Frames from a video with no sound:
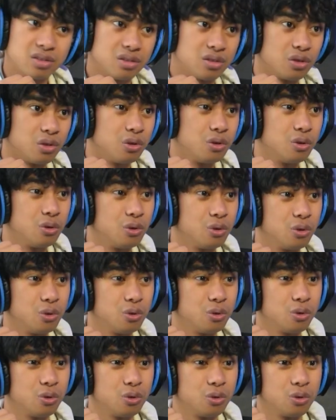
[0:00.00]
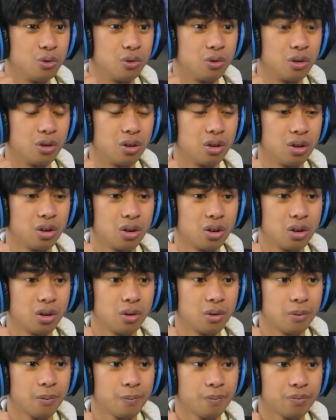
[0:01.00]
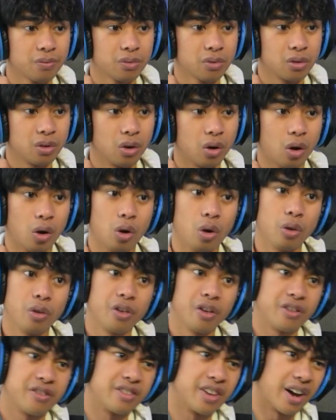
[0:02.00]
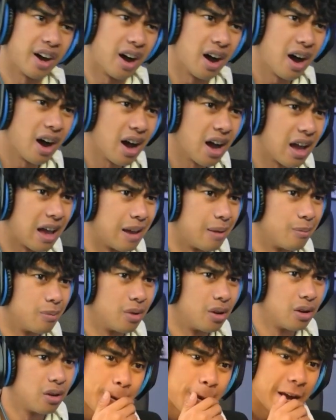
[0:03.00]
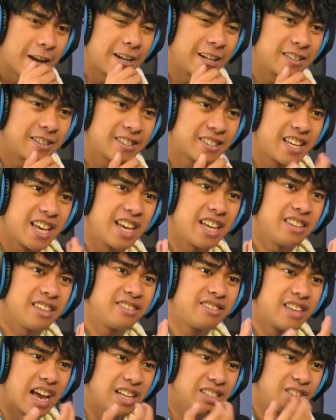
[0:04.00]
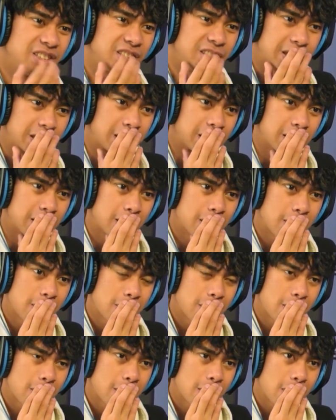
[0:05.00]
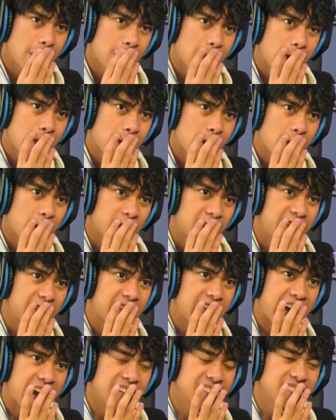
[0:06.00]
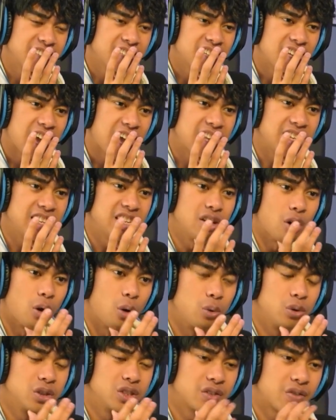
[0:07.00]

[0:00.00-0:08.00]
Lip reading: Dude. All the time. And it's Kid Denji. He has it and he always